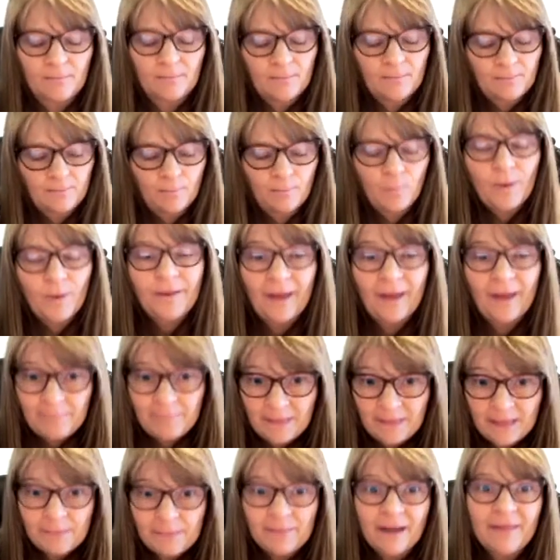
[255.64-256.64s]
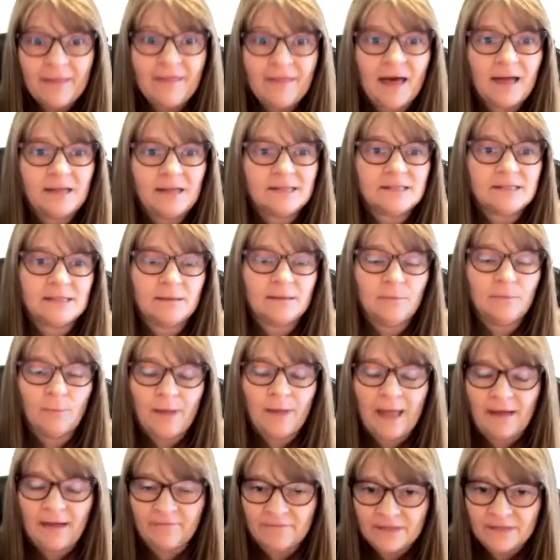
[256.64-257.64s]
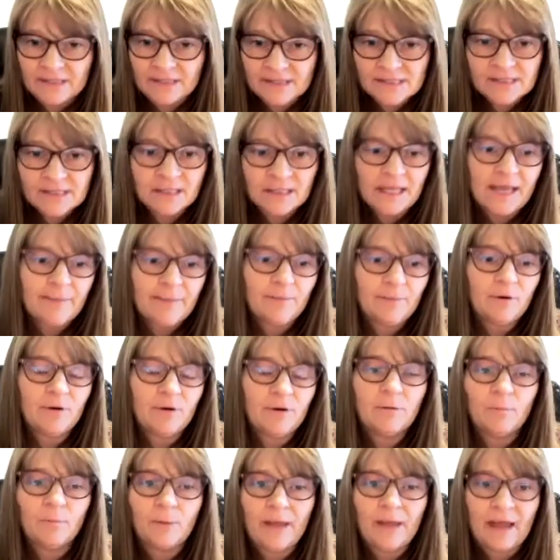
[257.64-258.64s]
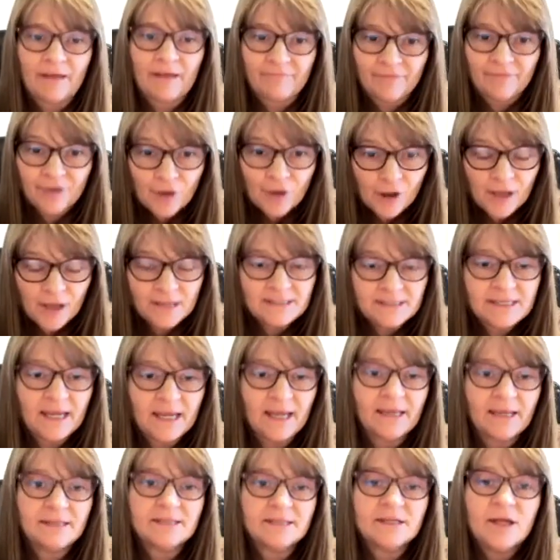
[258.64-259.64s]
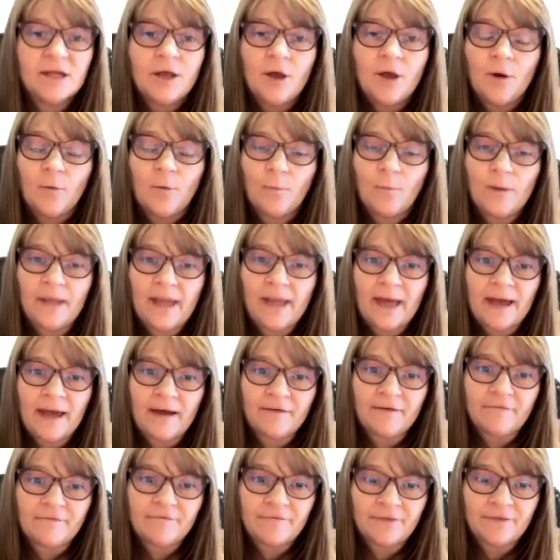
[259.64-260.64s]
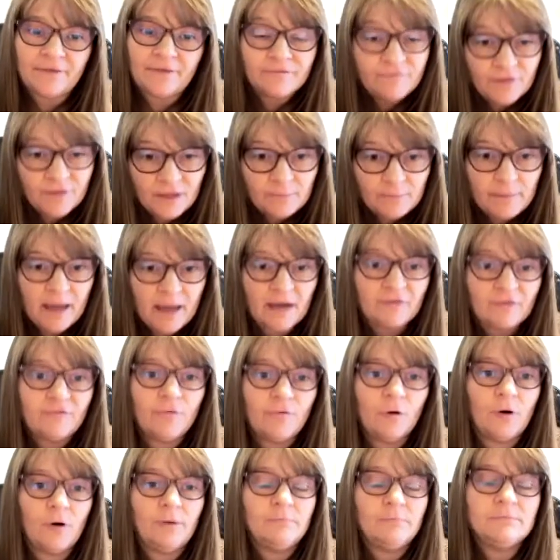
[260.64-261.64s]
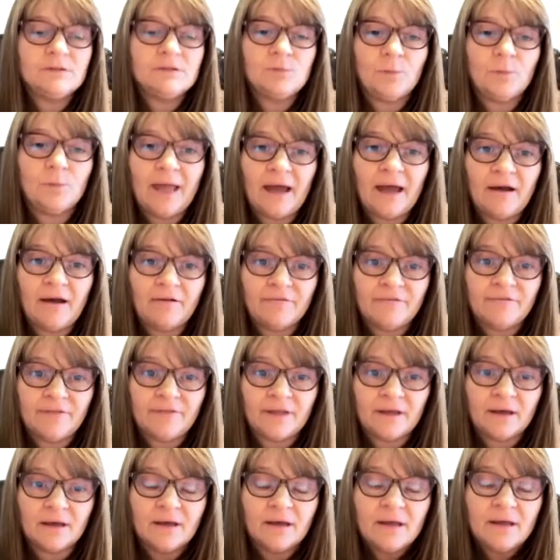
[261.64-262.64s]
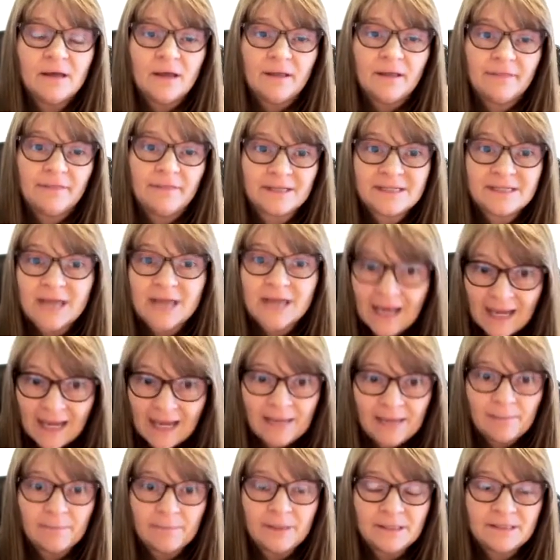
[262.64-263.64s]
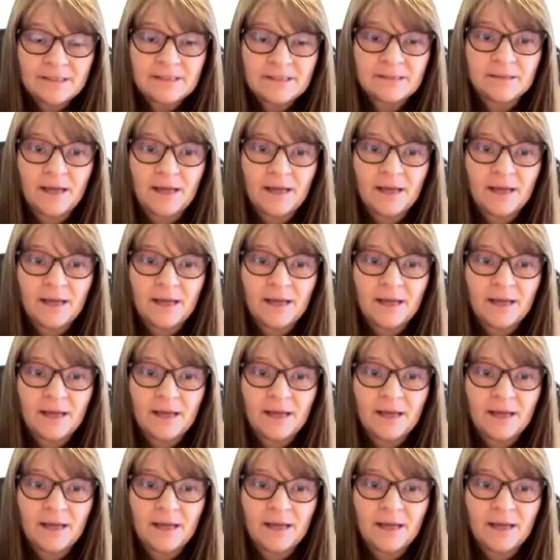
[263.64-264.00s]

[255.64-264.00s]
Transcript: what I mean by that is we have the disclaimer, we have the content, we have the feedback forms, we have the time